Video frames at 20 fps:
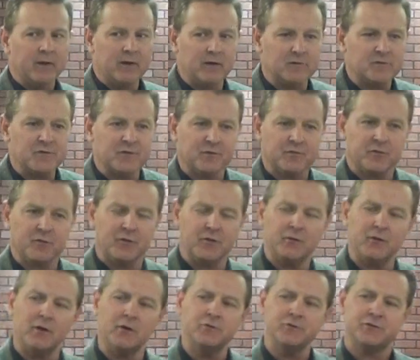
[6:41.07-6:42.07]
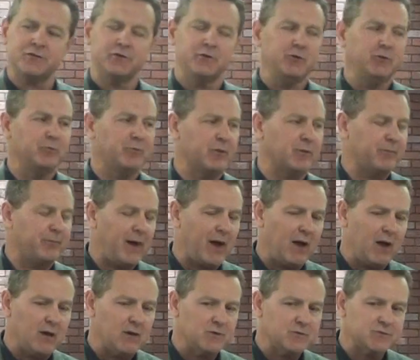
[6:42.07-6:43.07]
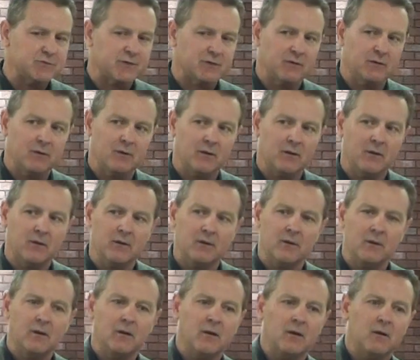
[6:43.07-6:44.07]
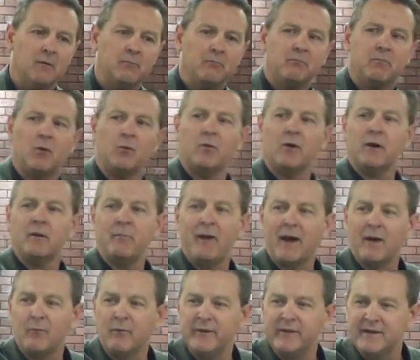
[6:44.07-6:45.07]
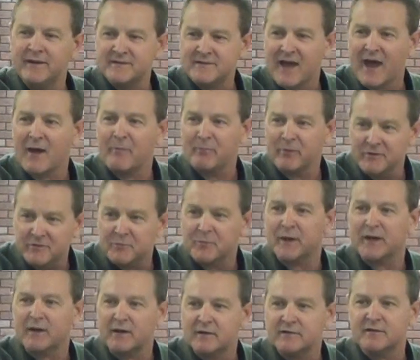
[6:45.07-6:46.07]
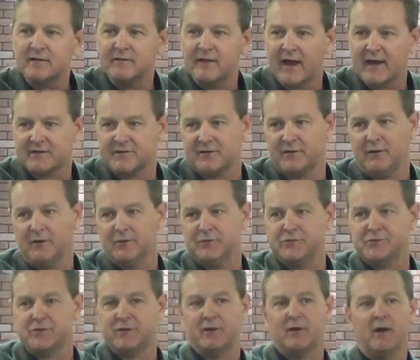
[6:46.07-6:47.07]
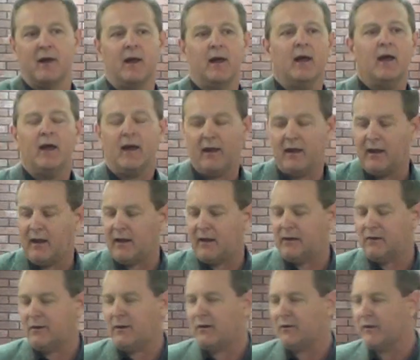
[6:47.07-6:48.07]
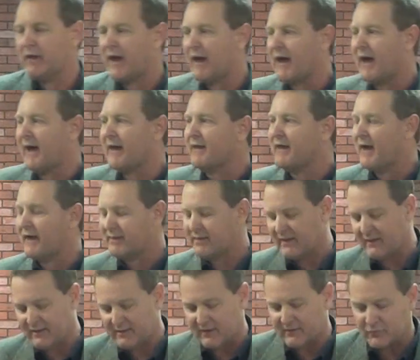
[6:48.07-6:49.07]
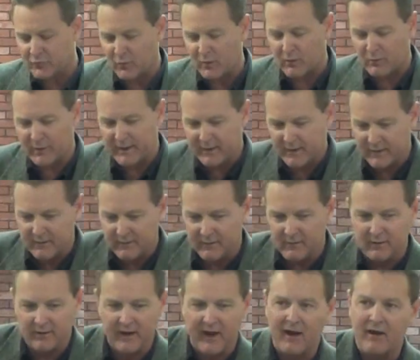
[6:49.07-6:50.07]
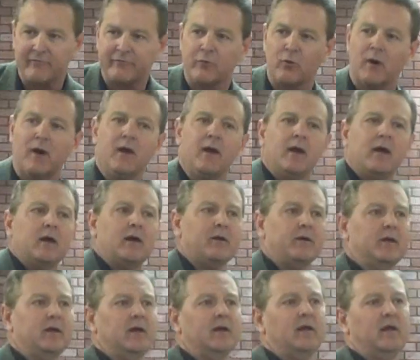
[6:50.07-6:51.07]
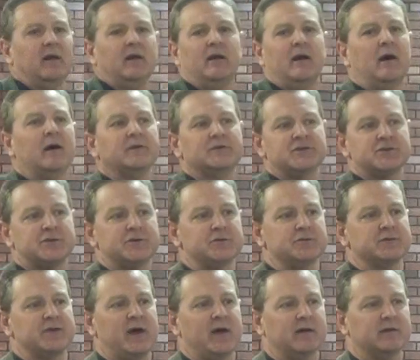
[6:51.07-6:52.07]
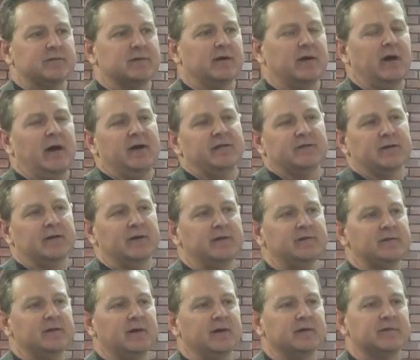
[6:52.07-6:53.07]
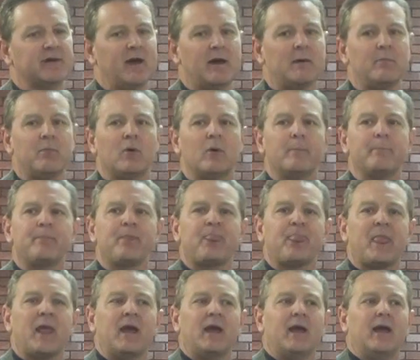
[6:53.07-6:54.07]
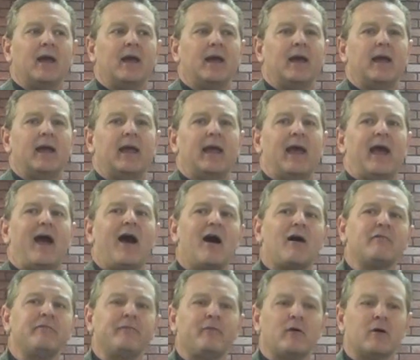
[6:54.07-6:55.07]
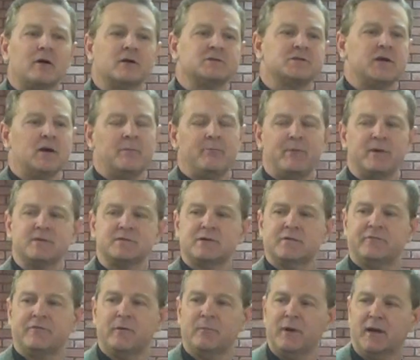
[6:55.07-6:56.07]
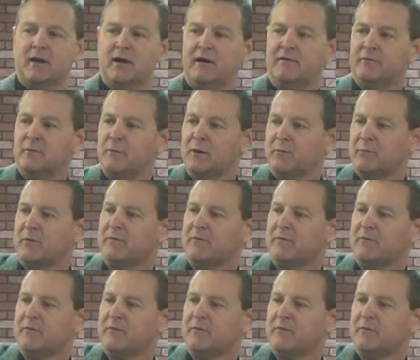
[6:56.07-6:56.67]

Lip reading: here's the solution you propose. But what about when this happens because of that solution? And you know, I think that's what we need to look out for. And I'll just use that as an easy example. How far a jump is it from a government